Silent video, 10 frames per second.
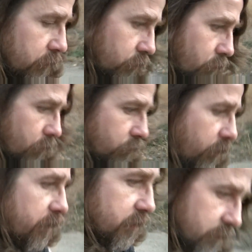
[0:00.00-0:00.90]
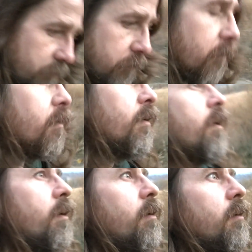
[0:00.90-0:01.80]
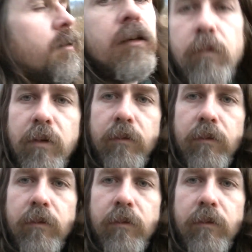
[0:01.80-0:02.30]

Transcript: total waste of human